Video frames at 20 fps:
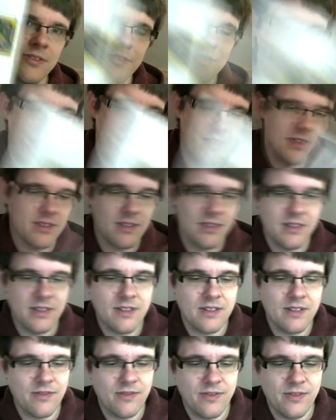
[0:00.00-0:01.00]
Or
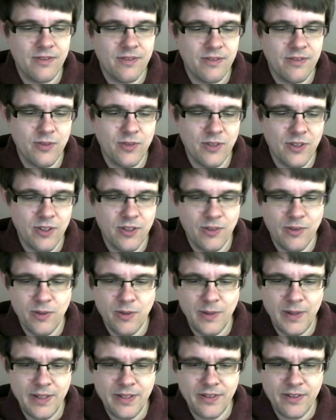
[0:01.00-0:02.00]
is it full colour all
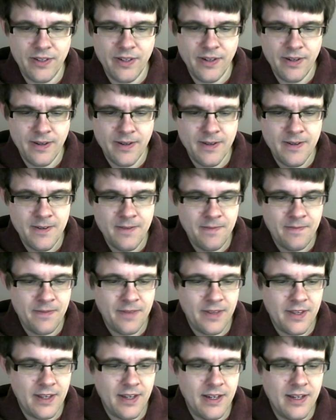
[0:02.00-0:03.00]
the way through?
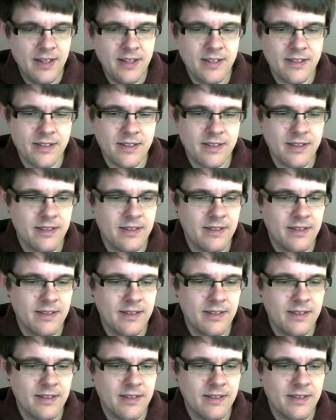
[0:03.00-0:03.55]
It is.